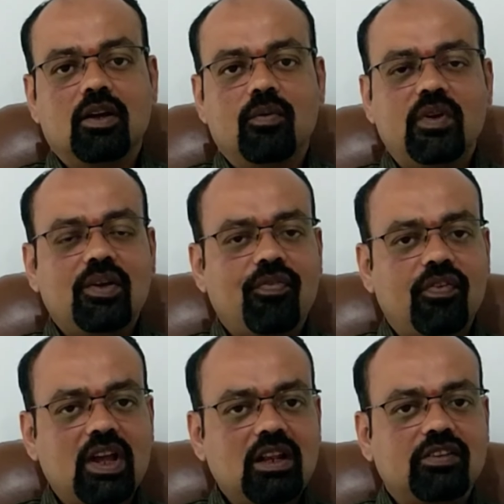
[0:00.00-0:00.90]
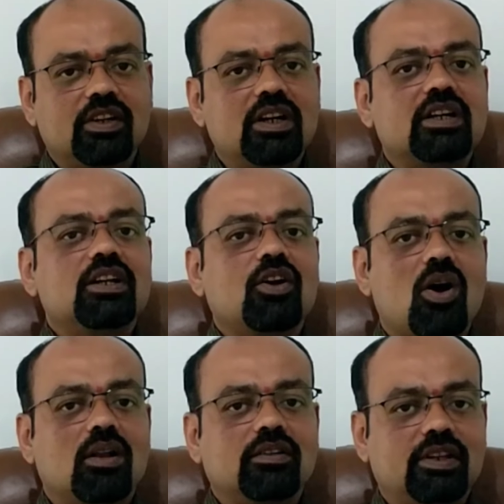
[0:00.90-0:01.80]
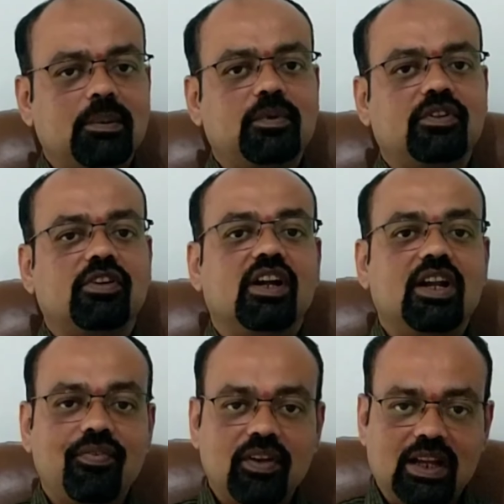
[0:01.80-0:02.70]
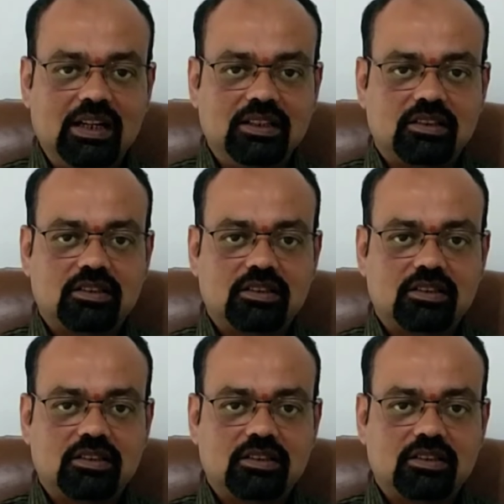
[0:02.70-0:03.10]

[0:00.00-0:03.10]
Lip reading: We feel certain concepts difficult.